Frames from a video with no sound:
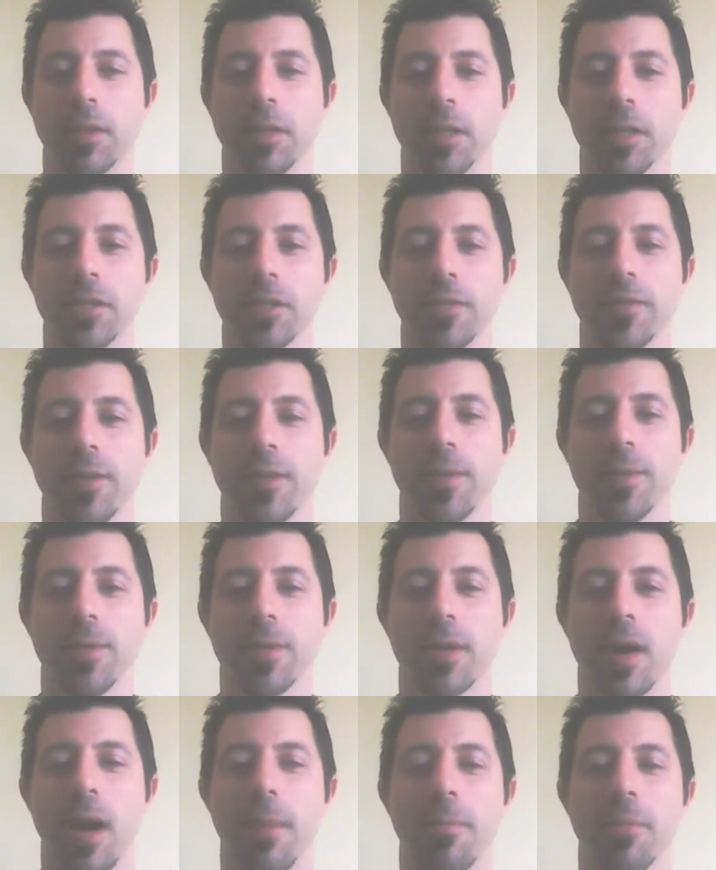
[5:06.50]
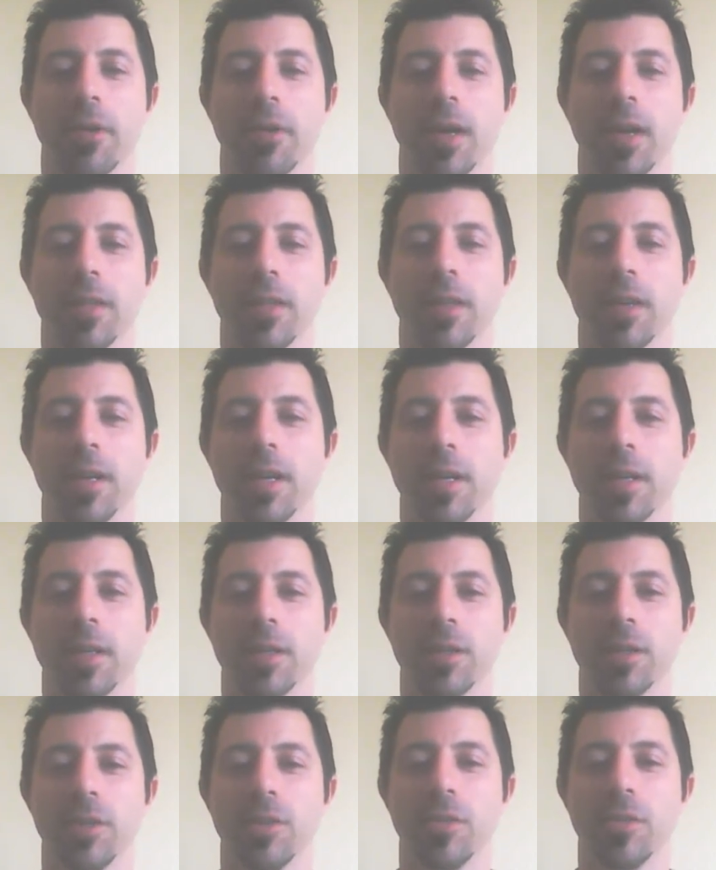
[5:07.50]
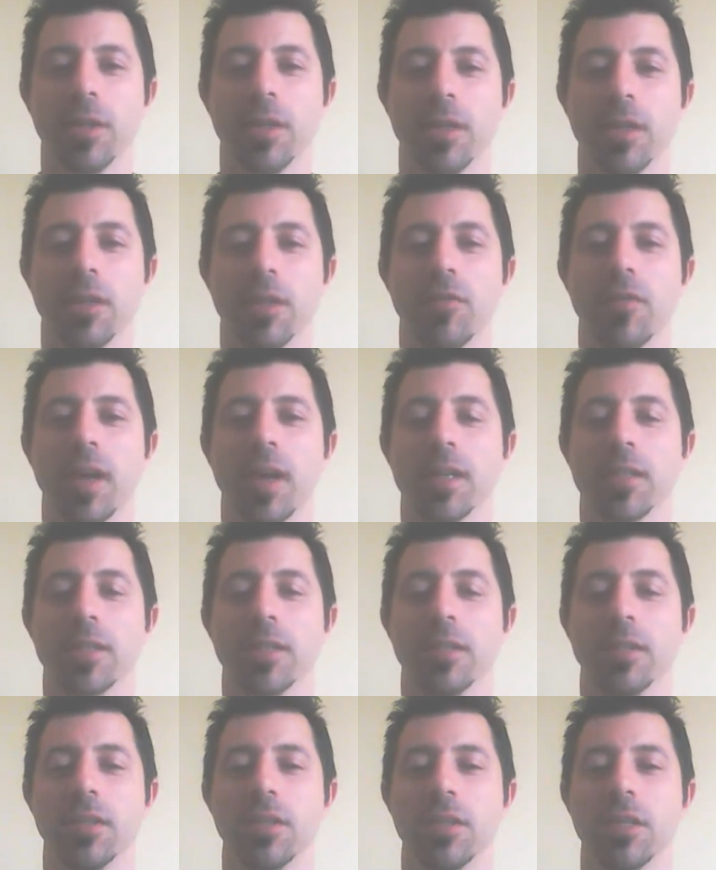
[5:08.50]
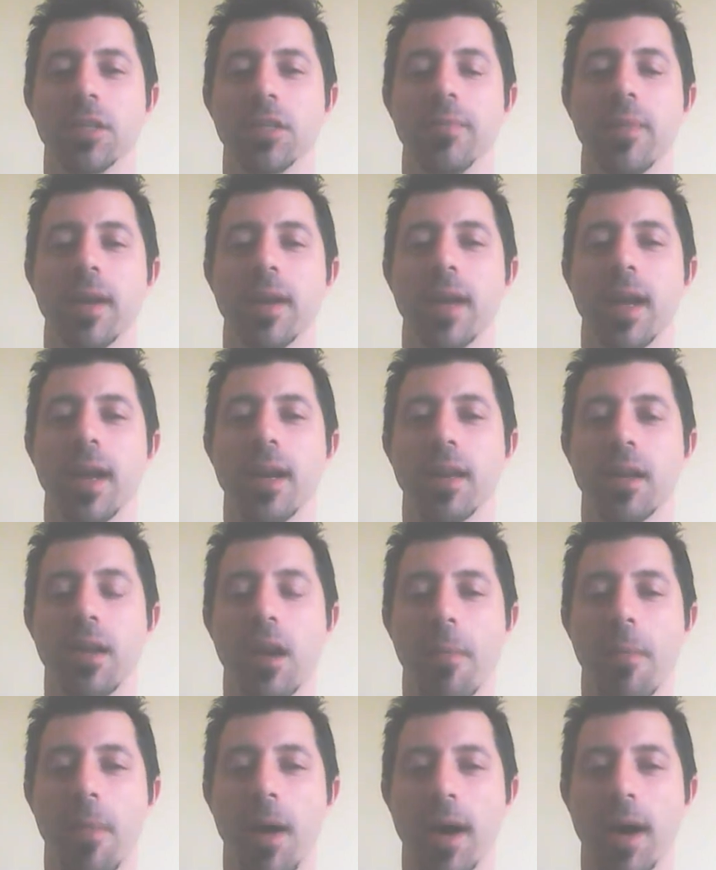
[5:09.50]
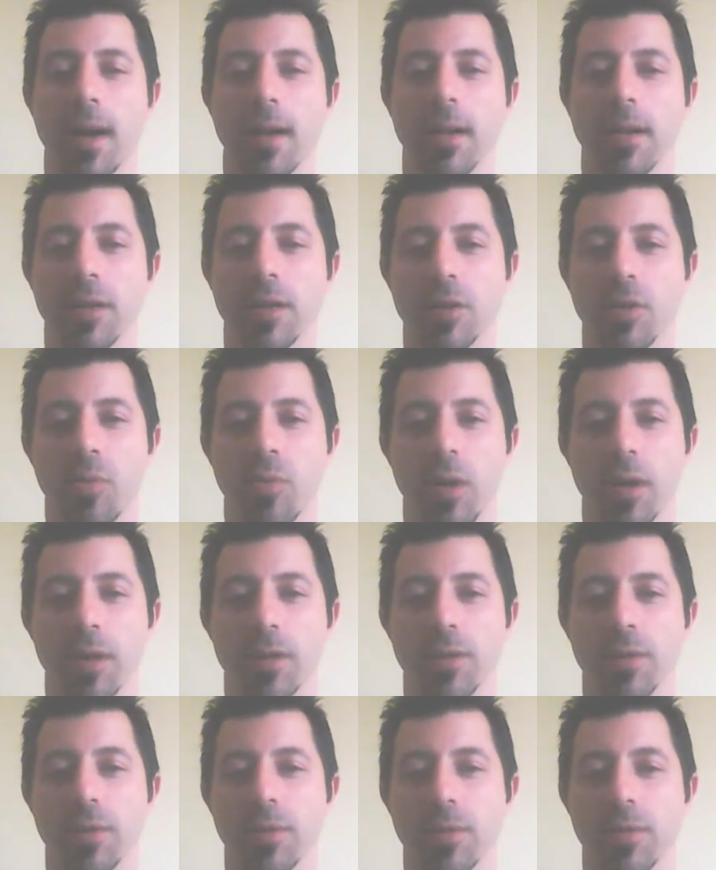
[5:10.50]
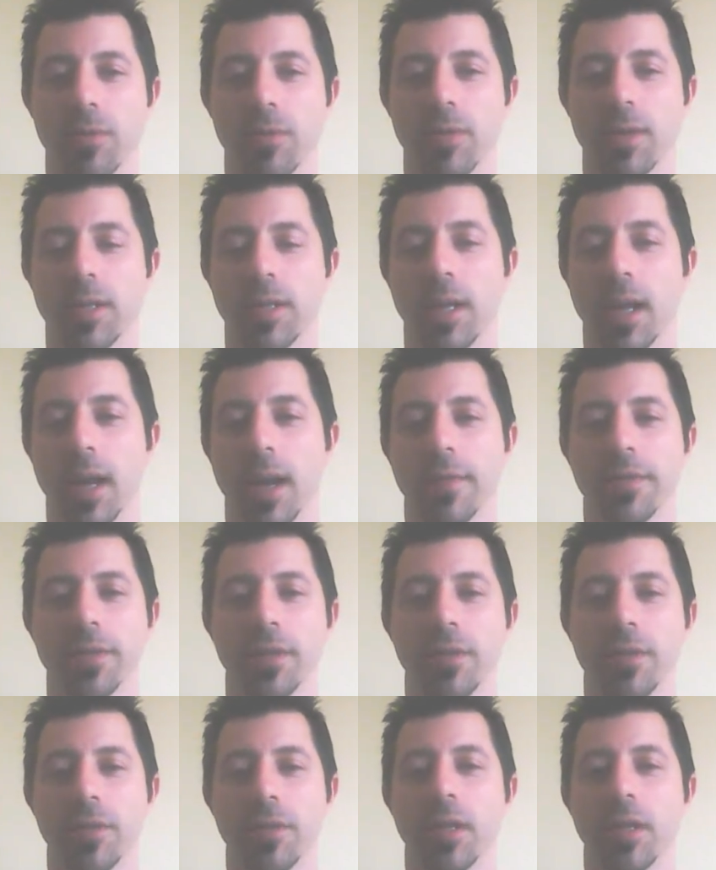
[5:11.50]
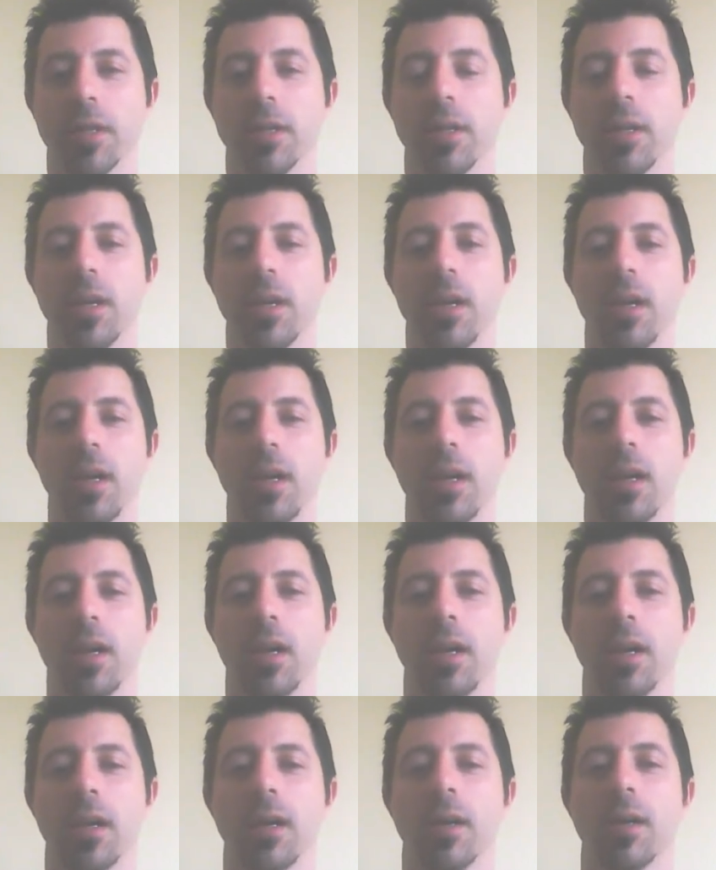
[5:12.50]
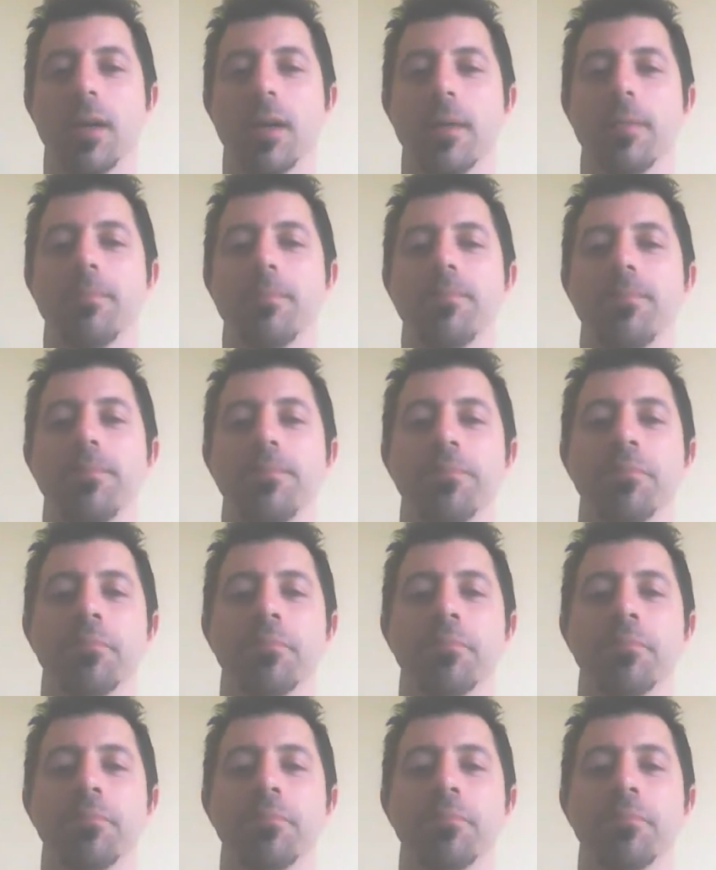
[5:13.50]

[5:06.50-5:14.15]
just to further complicate things, you can invest in just about any commodity you want to through ETFs. So you can, um,